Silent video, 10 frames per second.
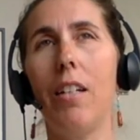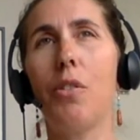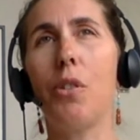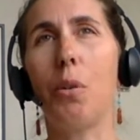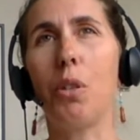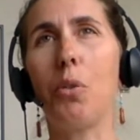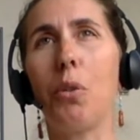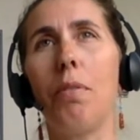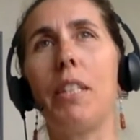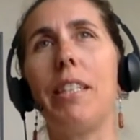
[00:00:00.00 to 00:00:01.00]
So a
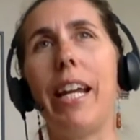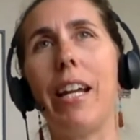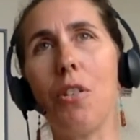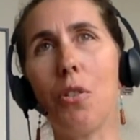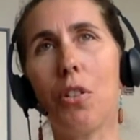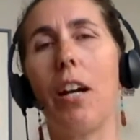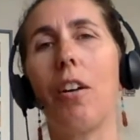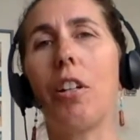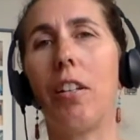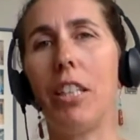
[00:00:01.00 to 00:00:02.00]
sort of standard
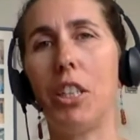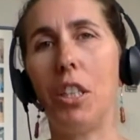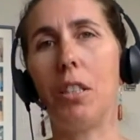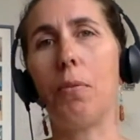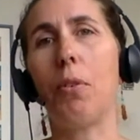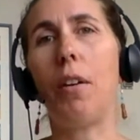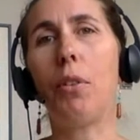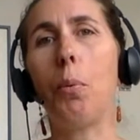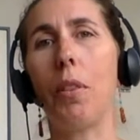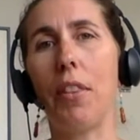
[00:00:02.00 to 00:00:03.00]
calculation is for
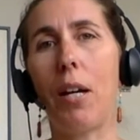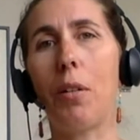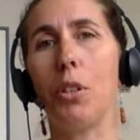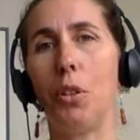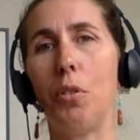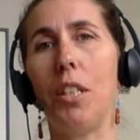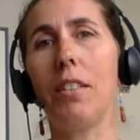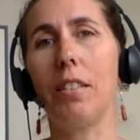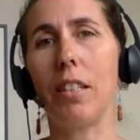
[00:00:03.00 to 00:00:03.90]
every 1,000 units,